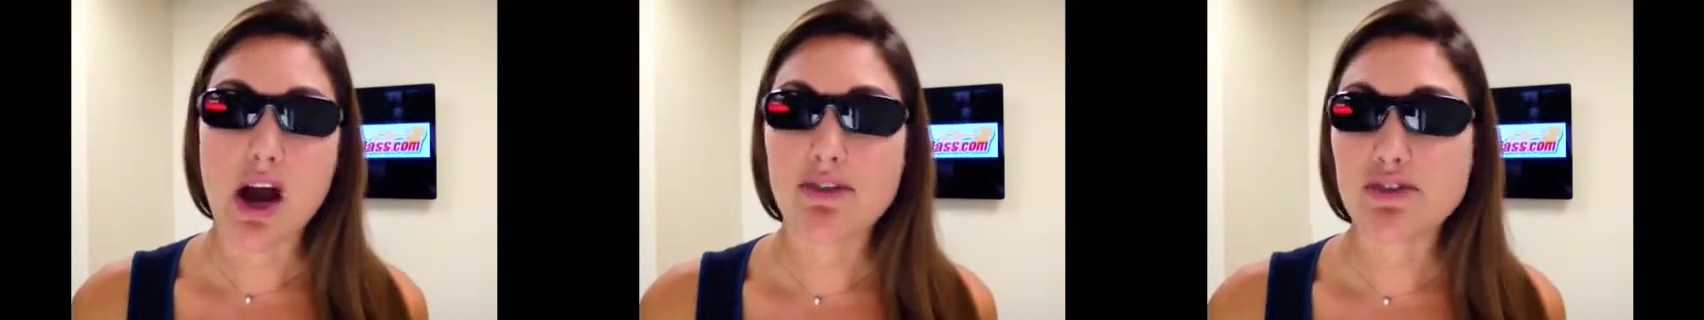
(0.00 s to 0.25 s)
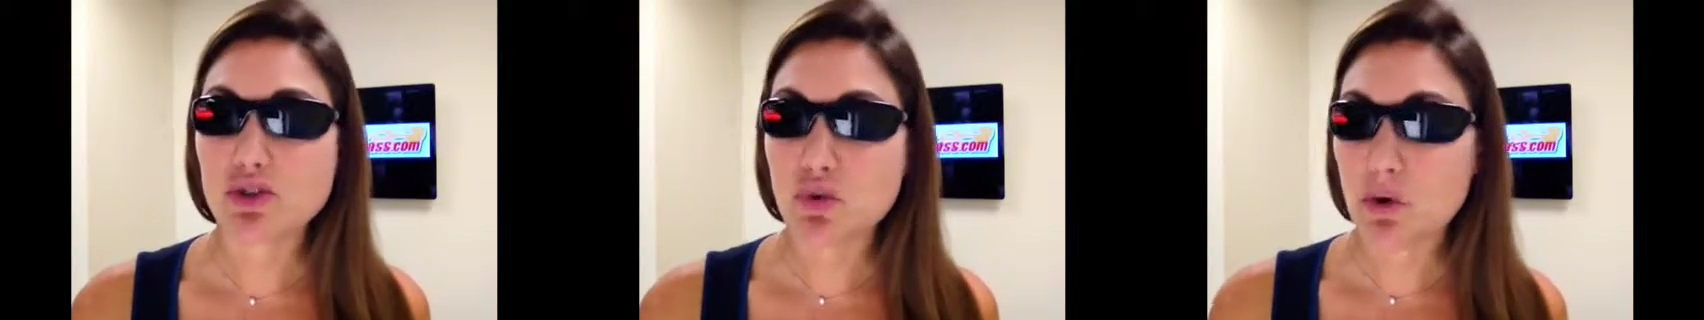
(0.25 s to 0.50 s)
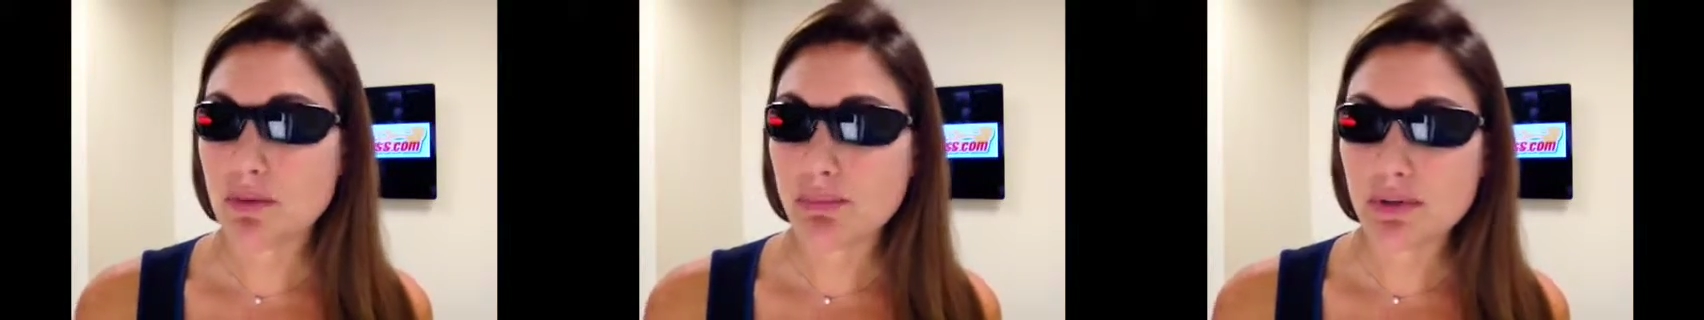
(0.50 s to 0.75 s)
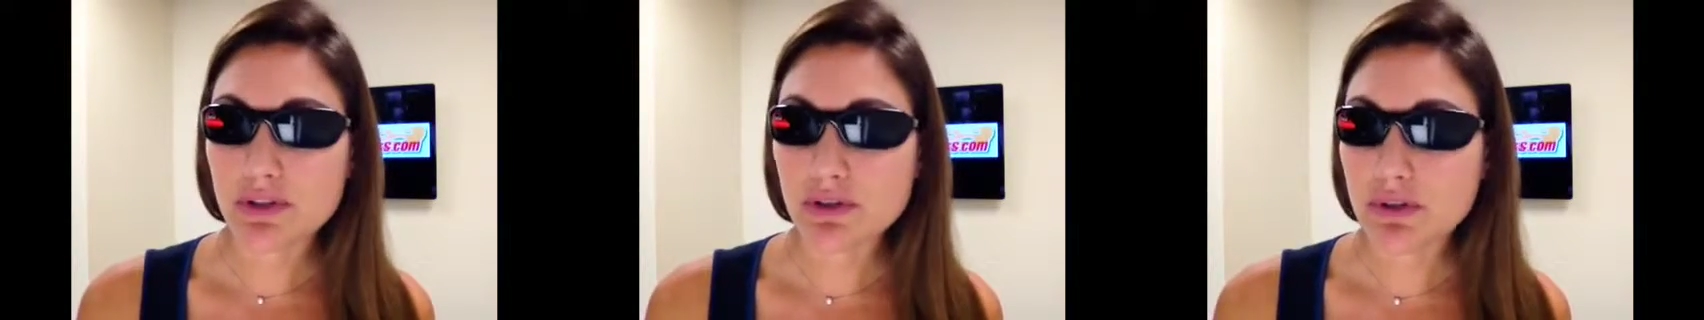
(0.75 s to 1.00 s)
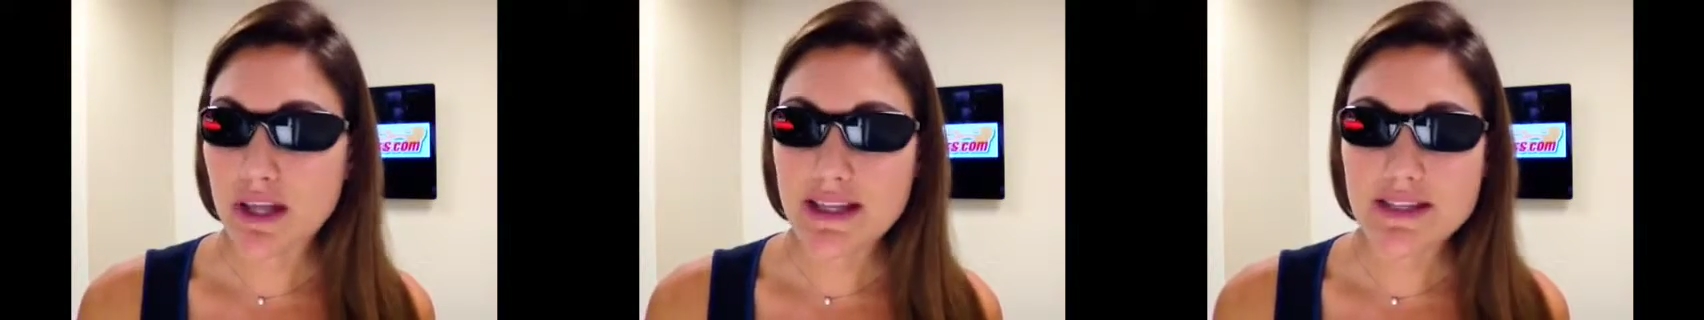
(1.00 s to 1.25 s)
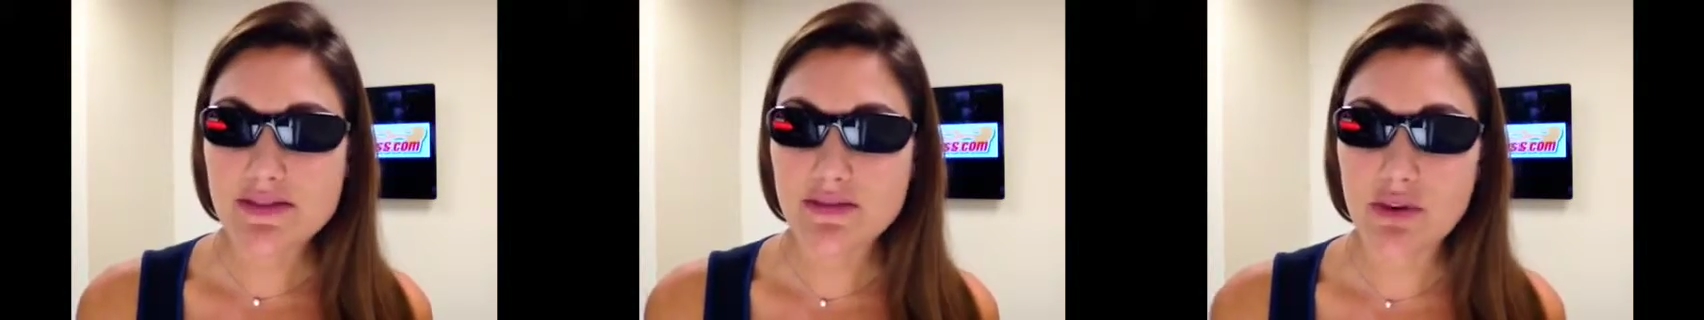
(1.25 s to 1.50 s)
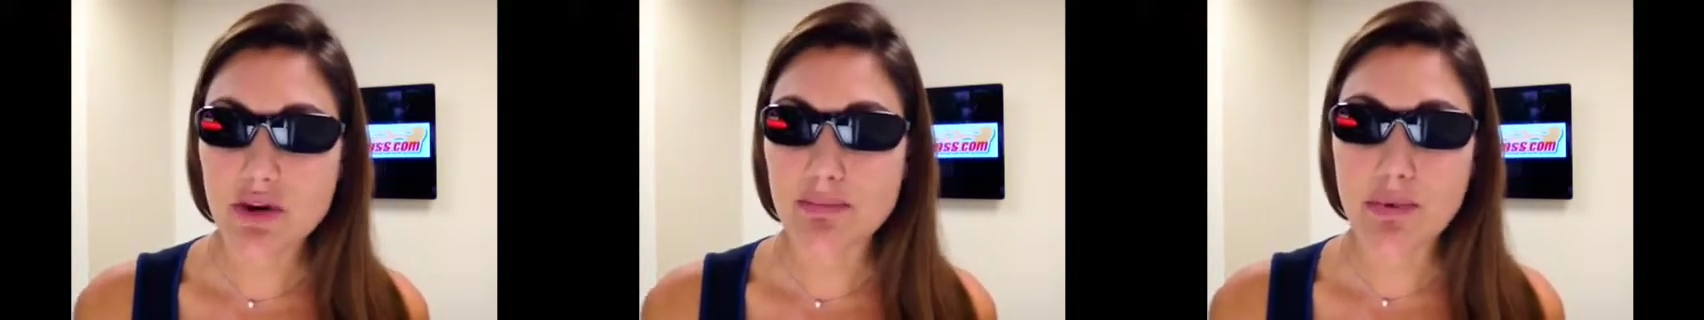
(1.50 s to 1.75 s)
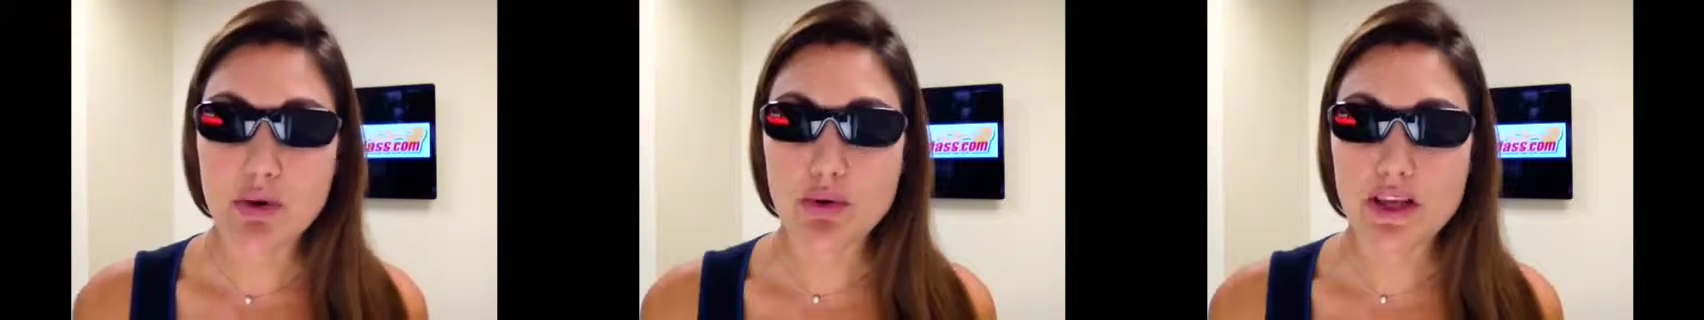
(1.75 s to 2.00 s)
offshore blue lens for
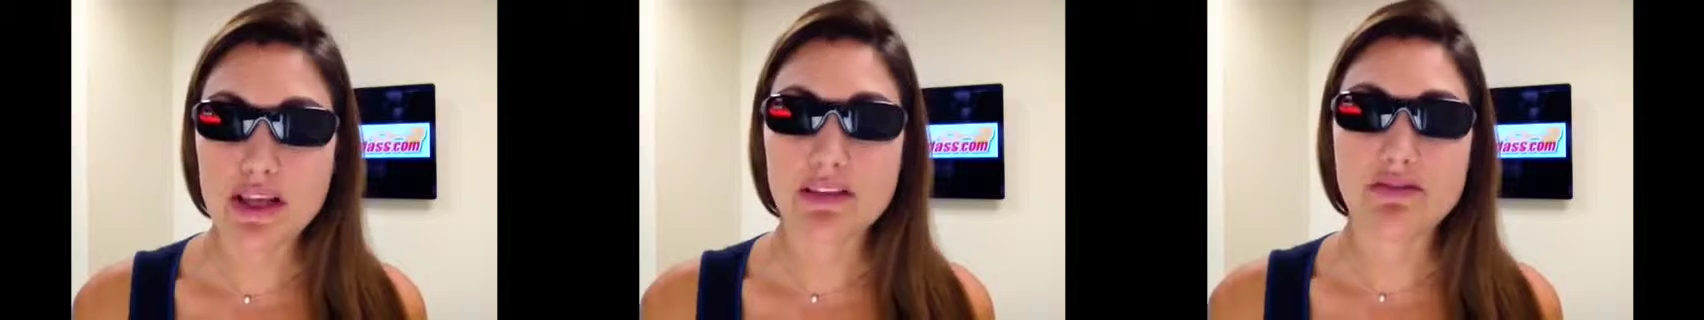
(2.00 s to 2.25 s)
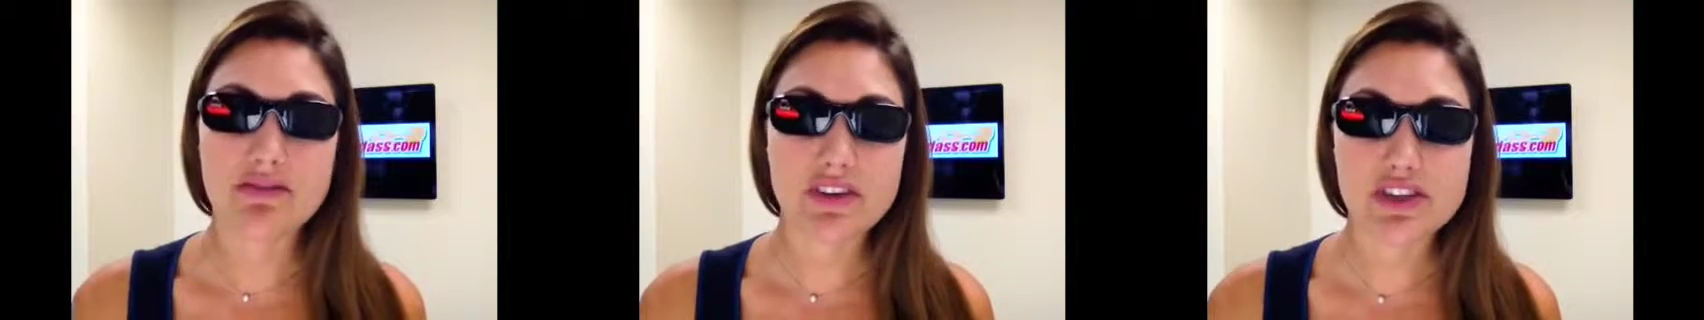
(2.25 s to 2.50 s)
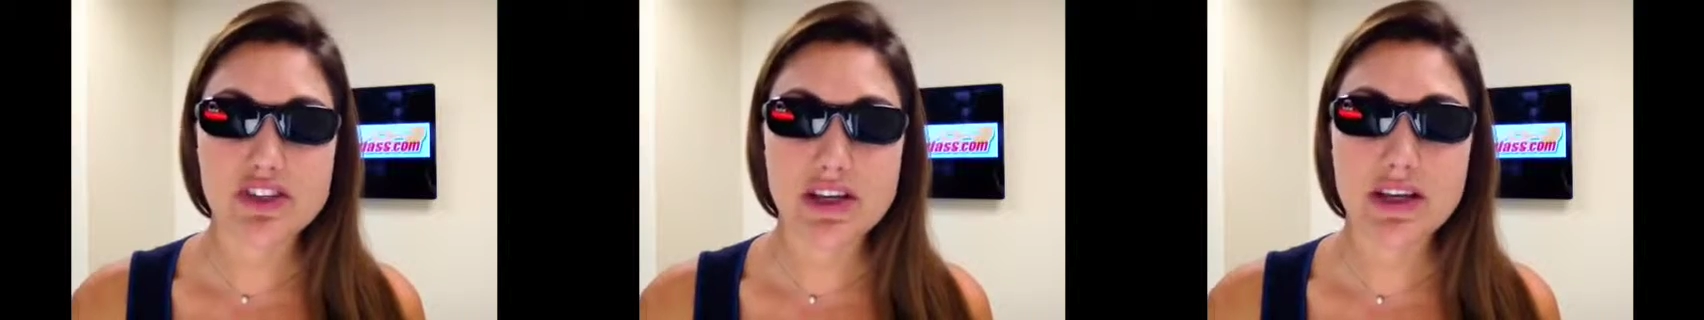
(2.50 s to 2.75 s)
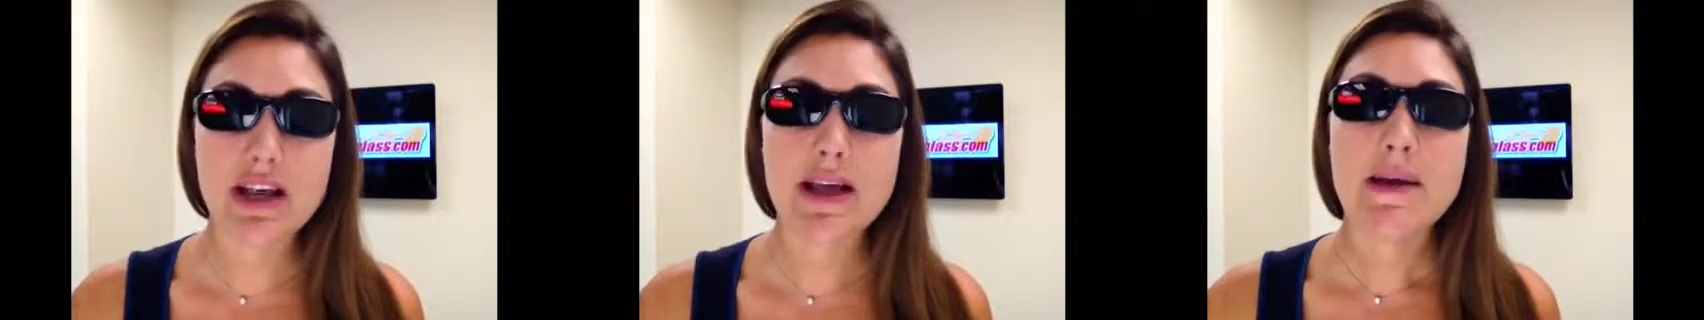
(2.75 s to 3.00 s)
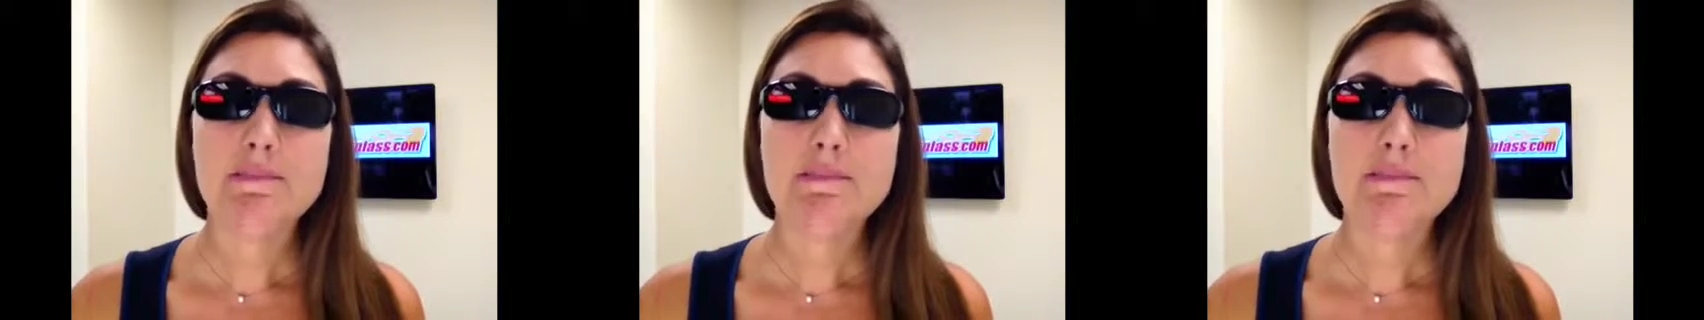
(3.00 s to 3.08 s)
boating and fishing